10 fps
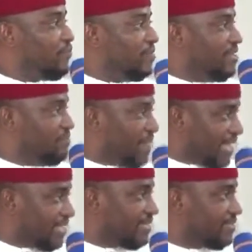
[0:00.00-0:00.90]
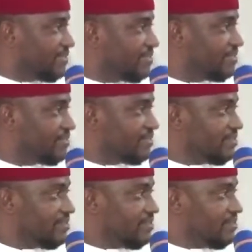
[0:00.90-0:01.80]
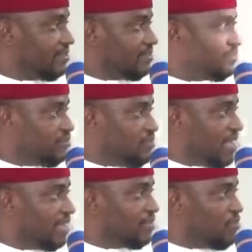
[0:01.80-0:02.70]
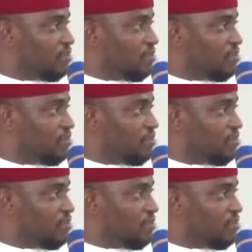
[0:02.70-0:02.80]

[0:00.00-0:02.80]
fully back to my